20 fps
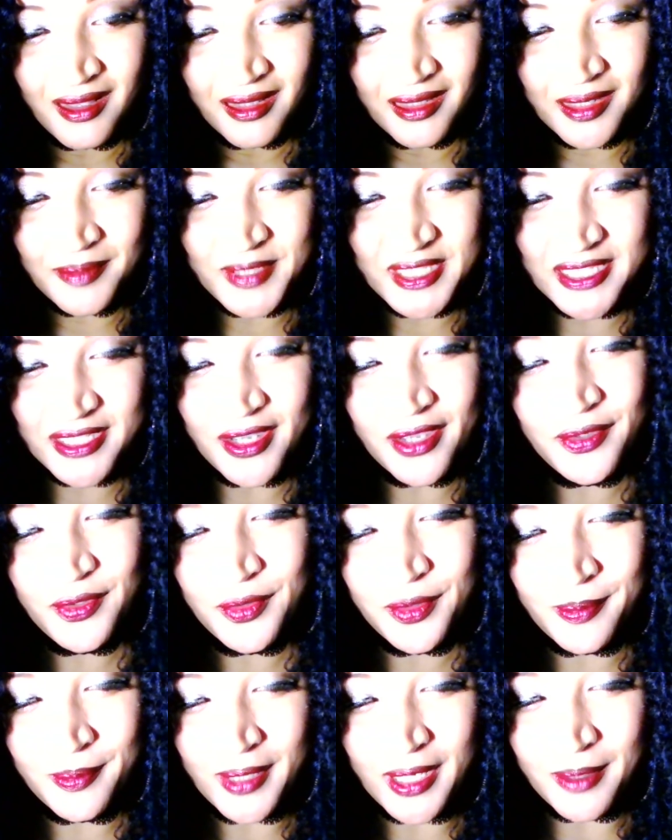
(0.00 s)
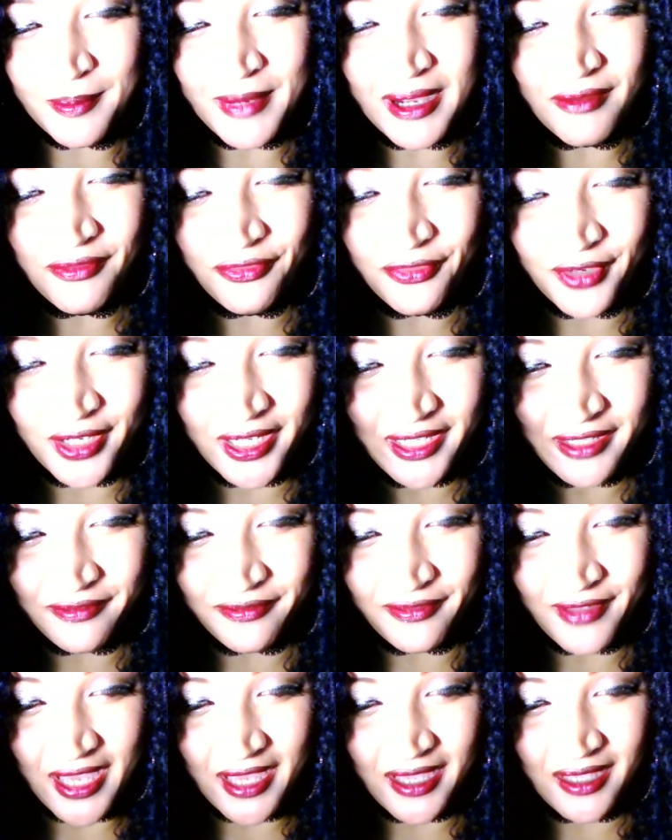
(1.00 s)
Let me tell you about my friend
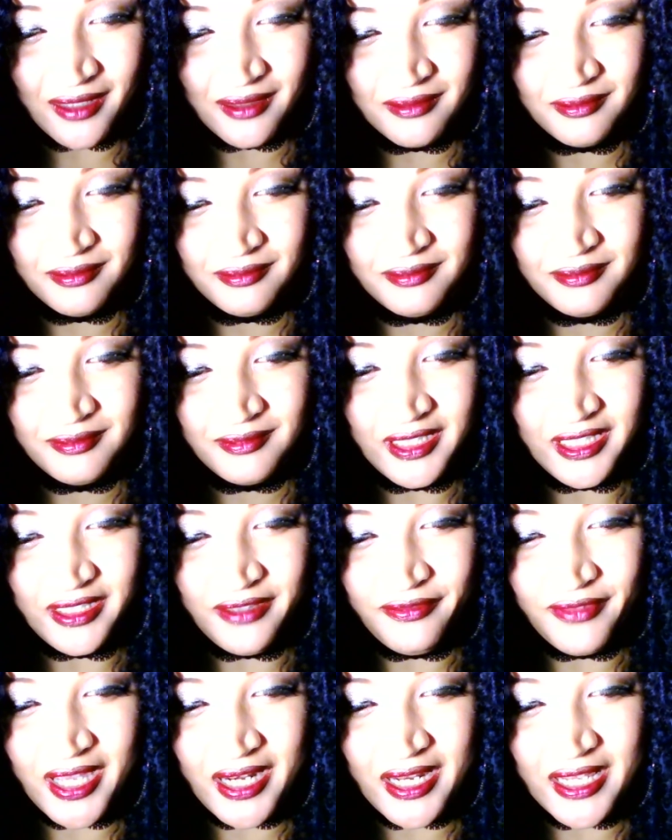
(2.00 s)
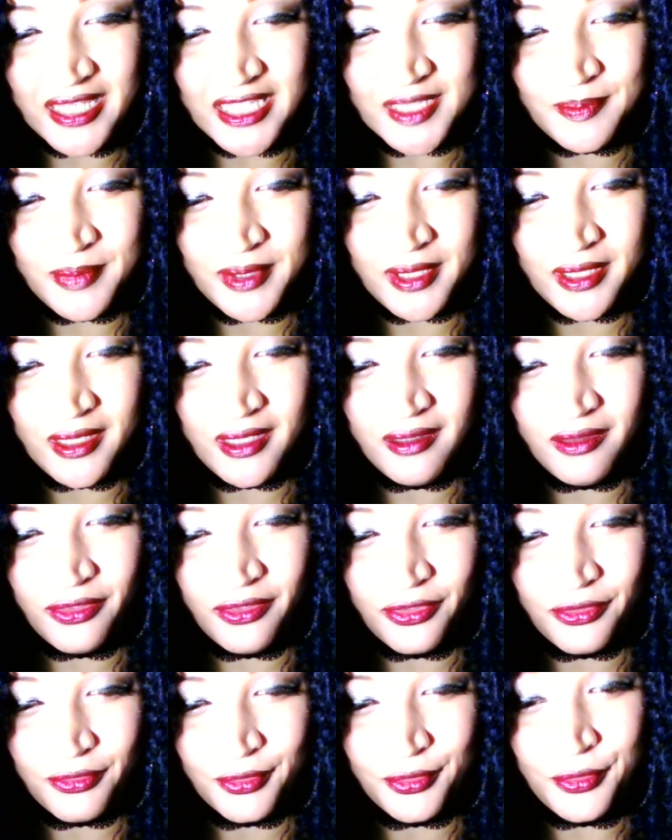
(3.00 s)
Yvette. Yvette has been
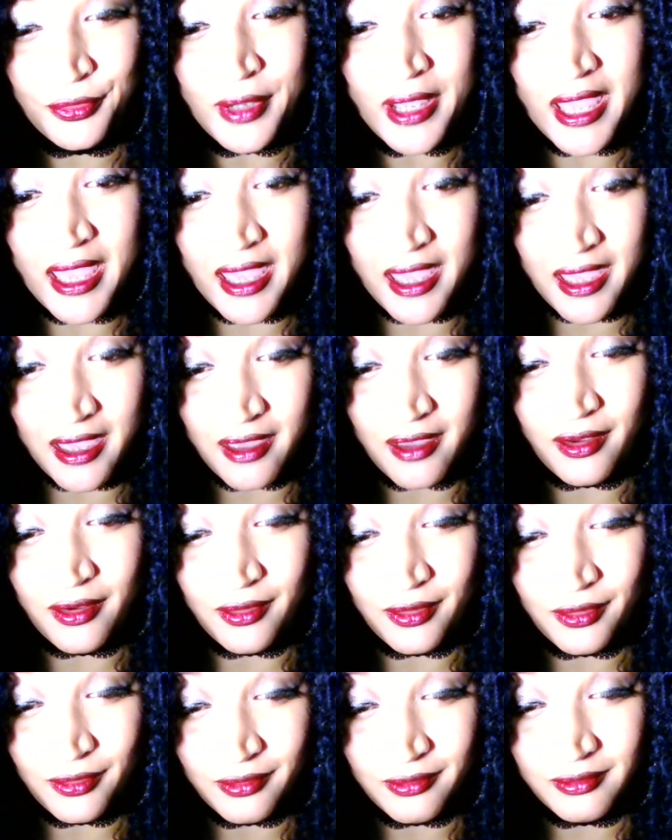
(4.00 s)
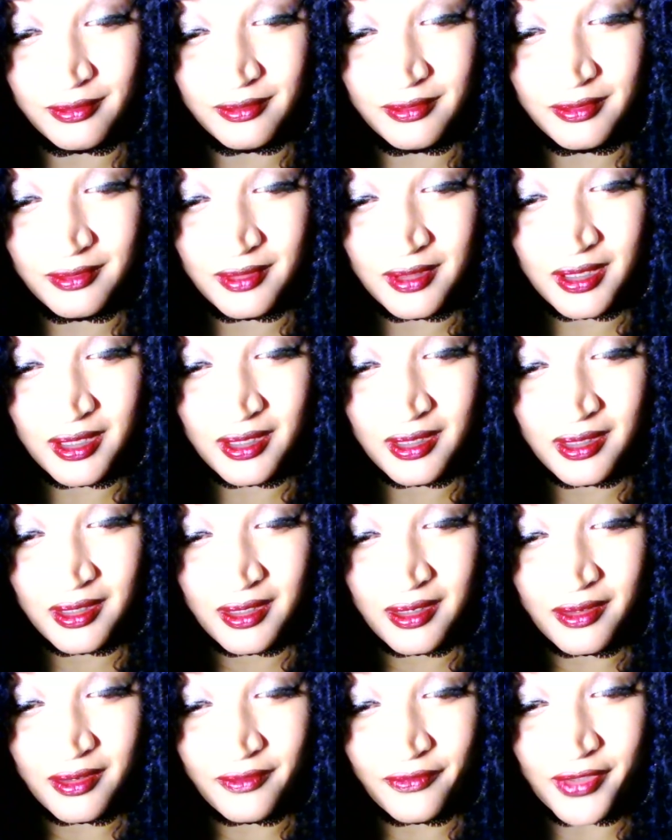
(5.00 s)
through hell
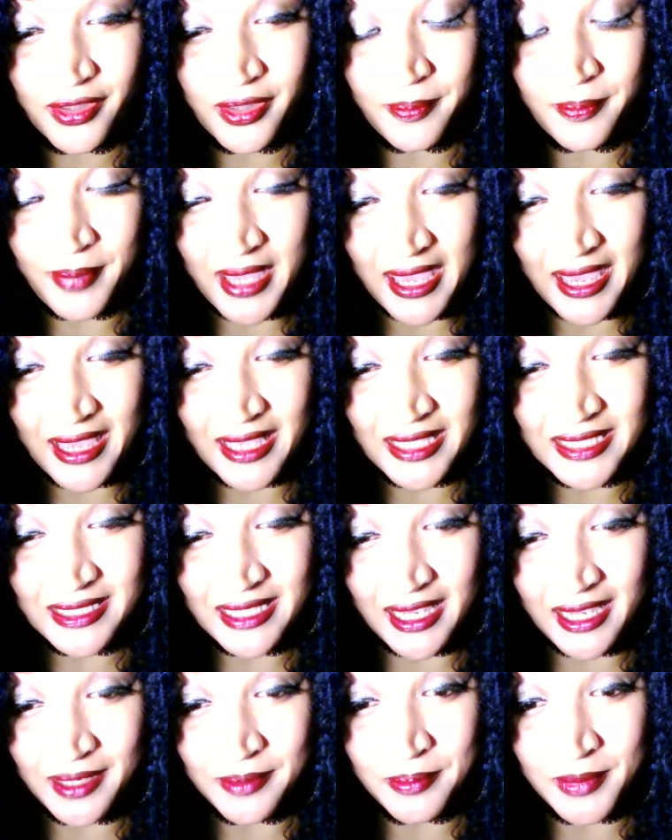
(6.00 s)
for the past 8